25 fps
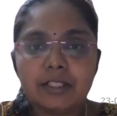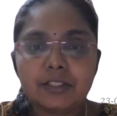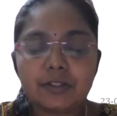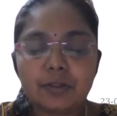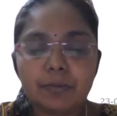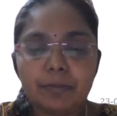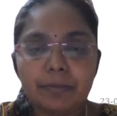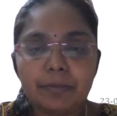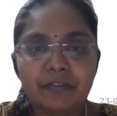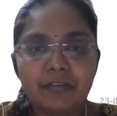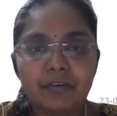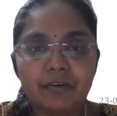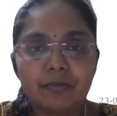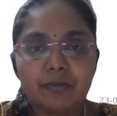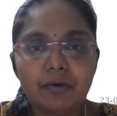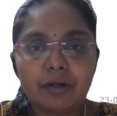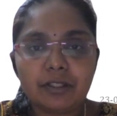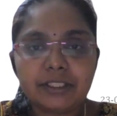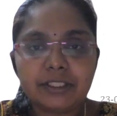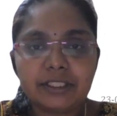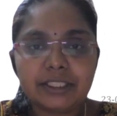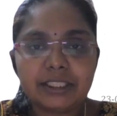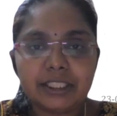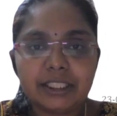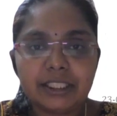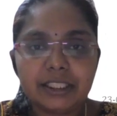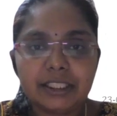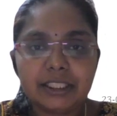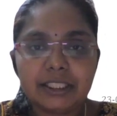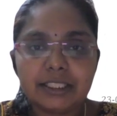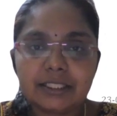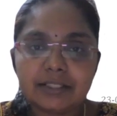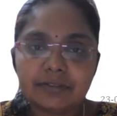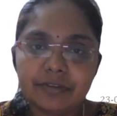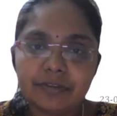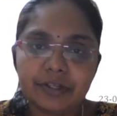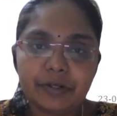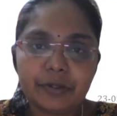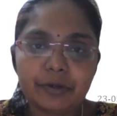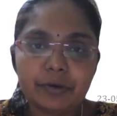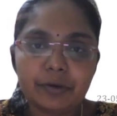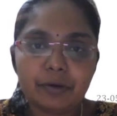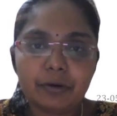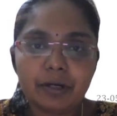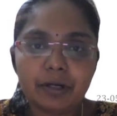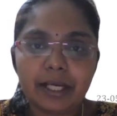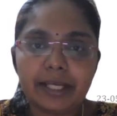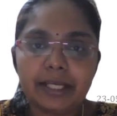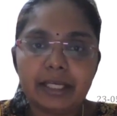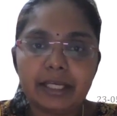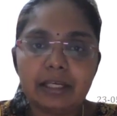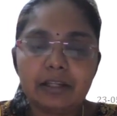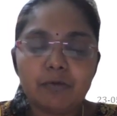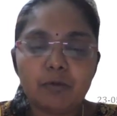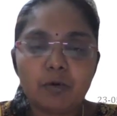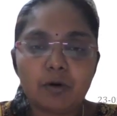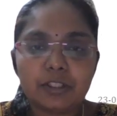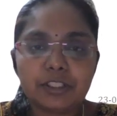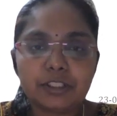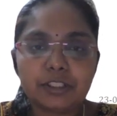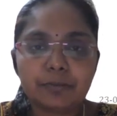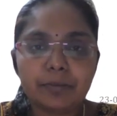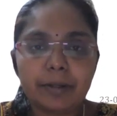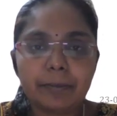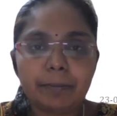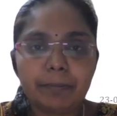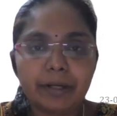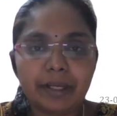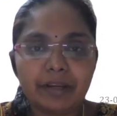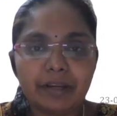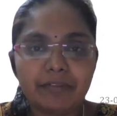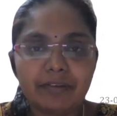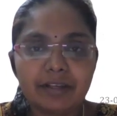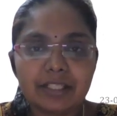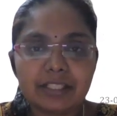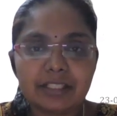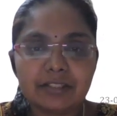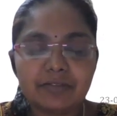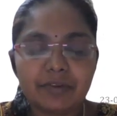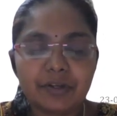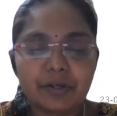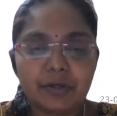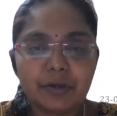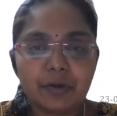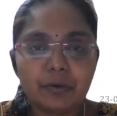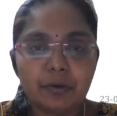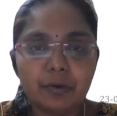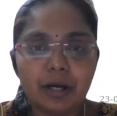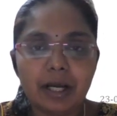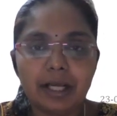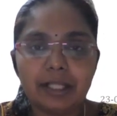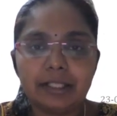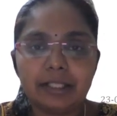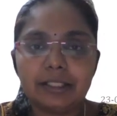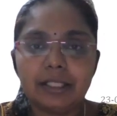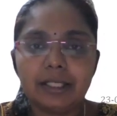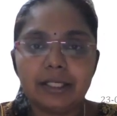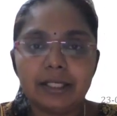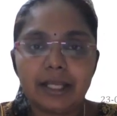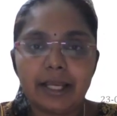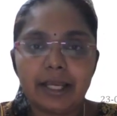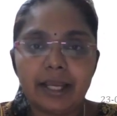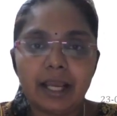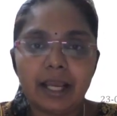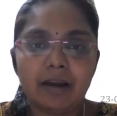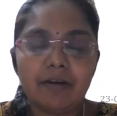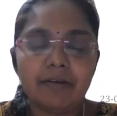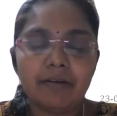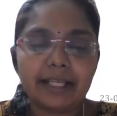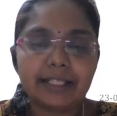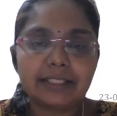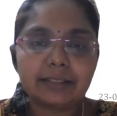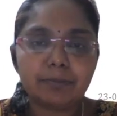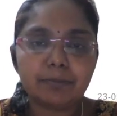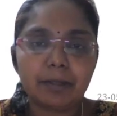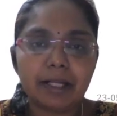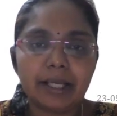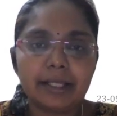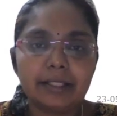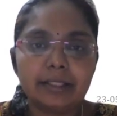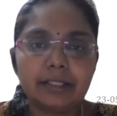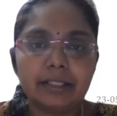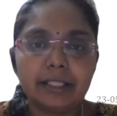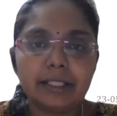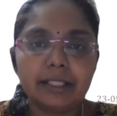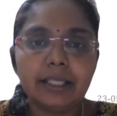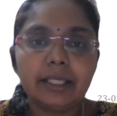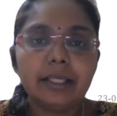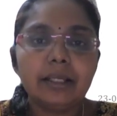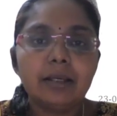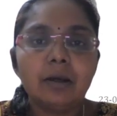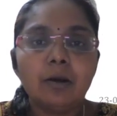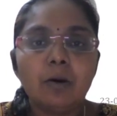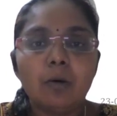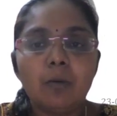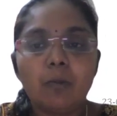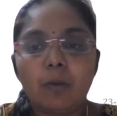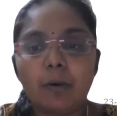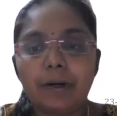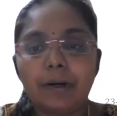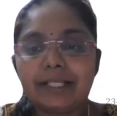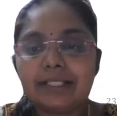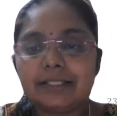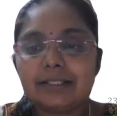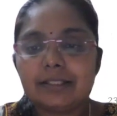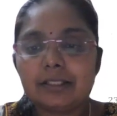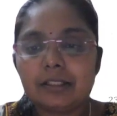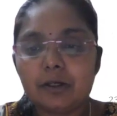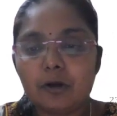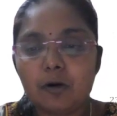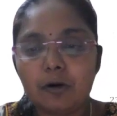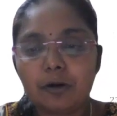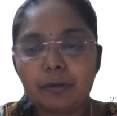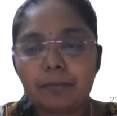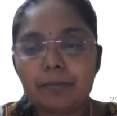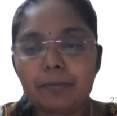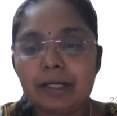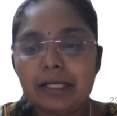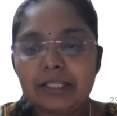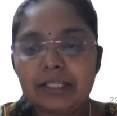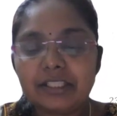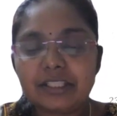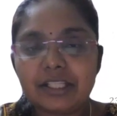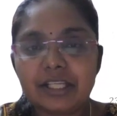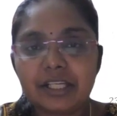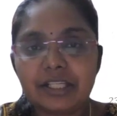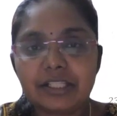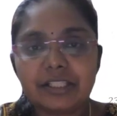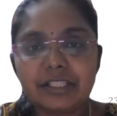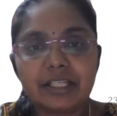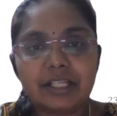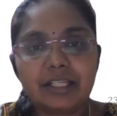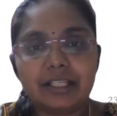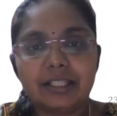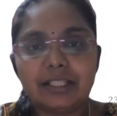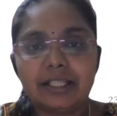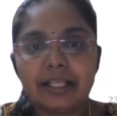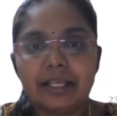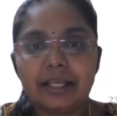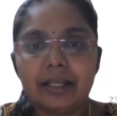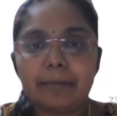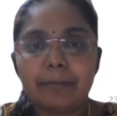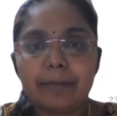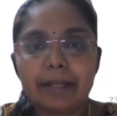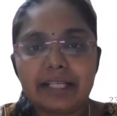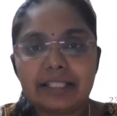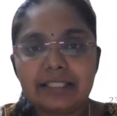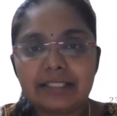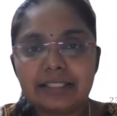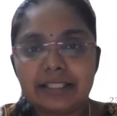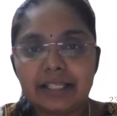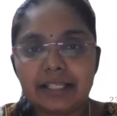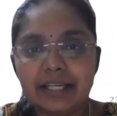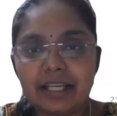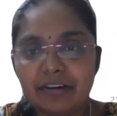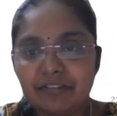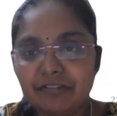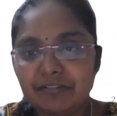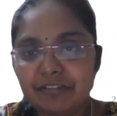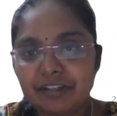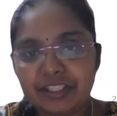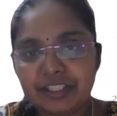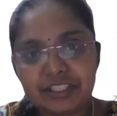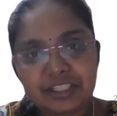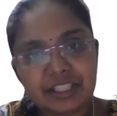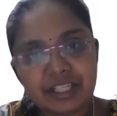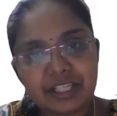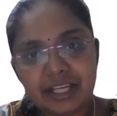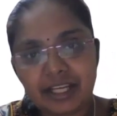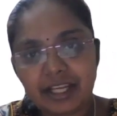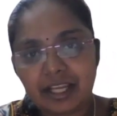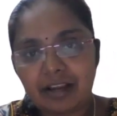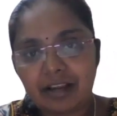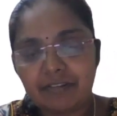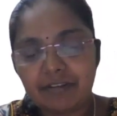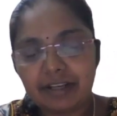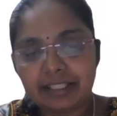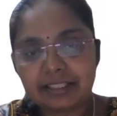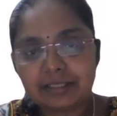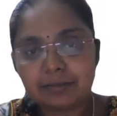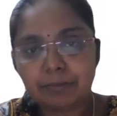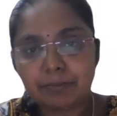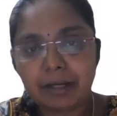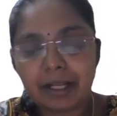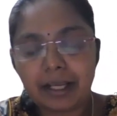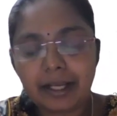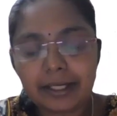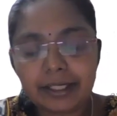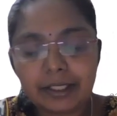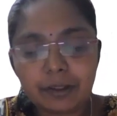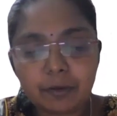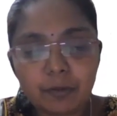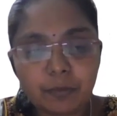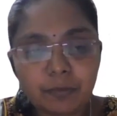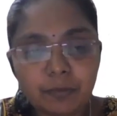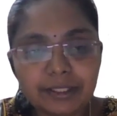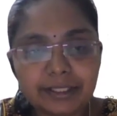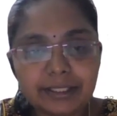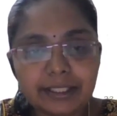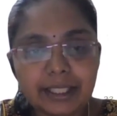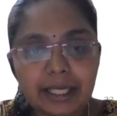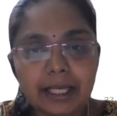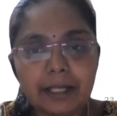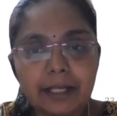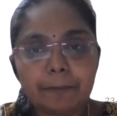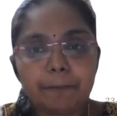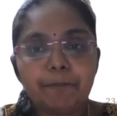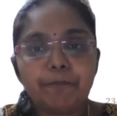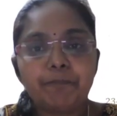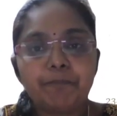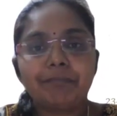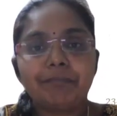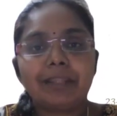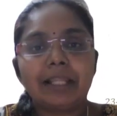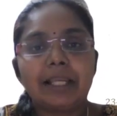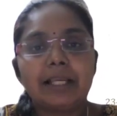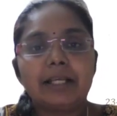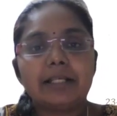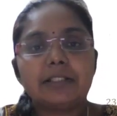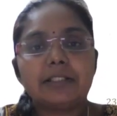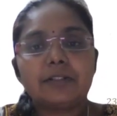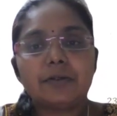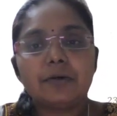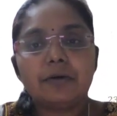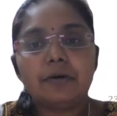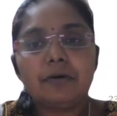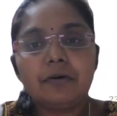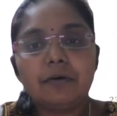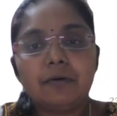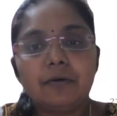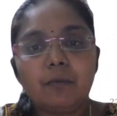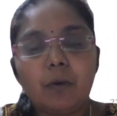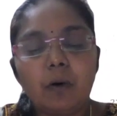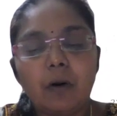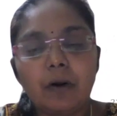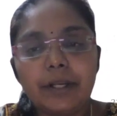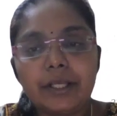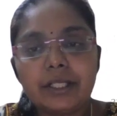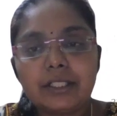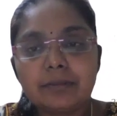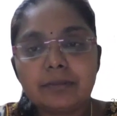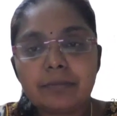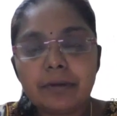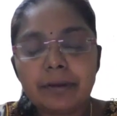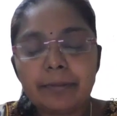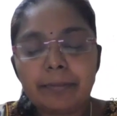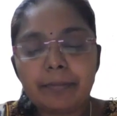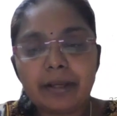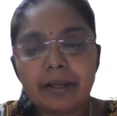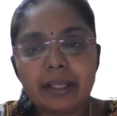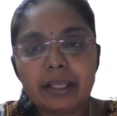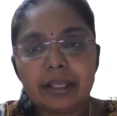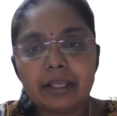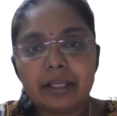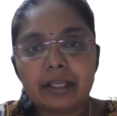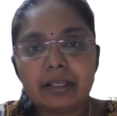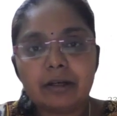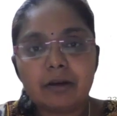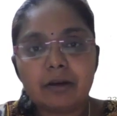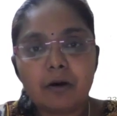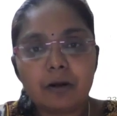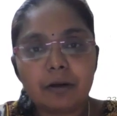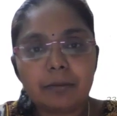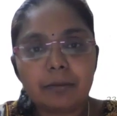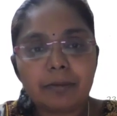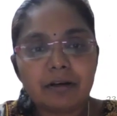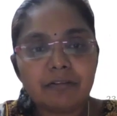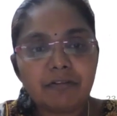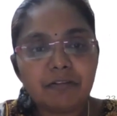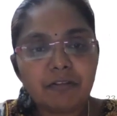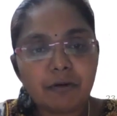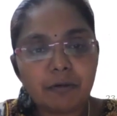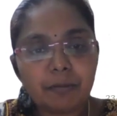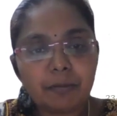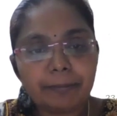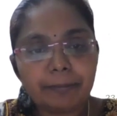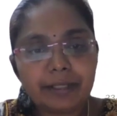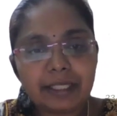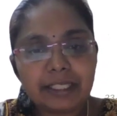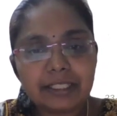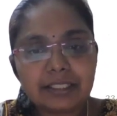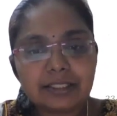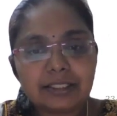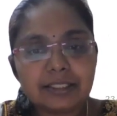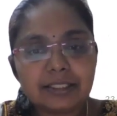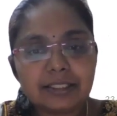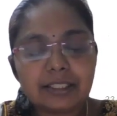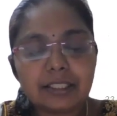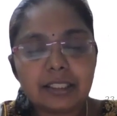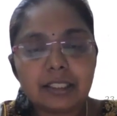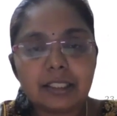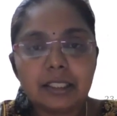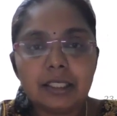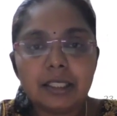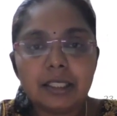So before watching this video, kindly watch my previous video and that I have explained the what is a normalization and their basic definition I have explained over there. So what is meant by normal form means?